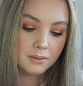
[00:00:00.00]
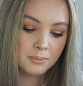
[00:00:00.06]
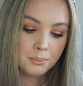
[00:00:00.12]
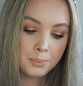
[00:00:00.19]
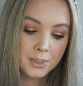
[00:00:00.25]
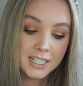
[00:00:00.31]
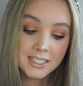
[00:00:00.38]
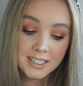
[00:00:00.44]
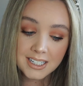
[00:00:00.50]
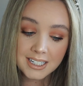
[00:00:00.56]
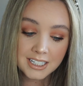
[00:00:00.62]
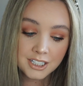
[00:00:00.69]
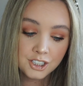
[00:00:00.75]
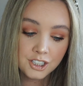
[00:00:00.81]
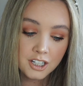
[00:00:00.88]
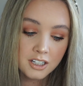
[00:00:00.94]
Be
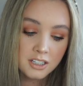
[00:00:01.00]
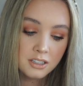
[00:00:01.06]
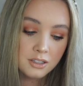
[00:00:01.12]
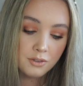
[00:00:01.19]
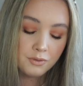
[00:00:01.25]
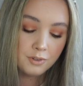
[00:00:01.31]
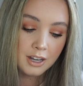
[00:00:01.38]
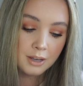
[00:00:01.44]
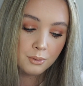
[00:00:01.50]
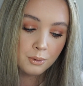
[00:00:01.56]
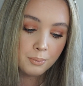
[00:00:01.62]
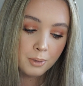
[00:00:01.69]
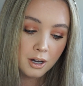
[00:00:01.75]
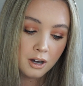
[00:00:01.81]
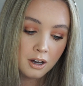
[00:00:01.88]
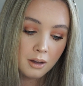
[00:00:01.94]
Delicious, Flower
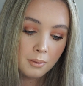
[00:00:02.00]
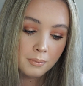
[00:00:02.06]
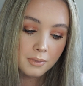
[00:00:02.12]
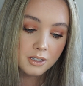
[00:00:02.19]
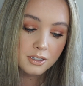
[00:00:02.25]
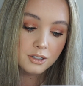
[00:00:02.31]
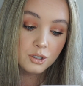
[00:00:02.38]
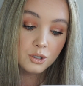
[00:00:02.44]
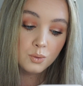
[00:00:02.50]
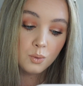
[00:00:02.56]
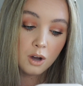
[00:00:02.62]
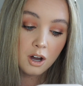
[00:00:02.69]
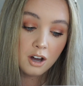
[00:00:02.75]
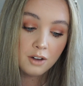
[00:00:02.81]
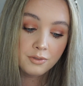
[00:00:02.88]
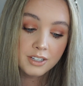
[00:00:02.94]
Balm,
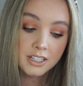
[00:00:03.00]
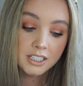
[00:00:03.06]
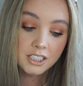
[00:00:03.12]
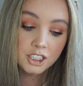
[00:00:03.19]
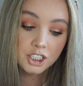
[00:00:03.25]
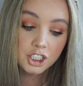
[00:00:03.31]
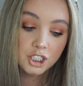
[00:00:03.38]
Suavage,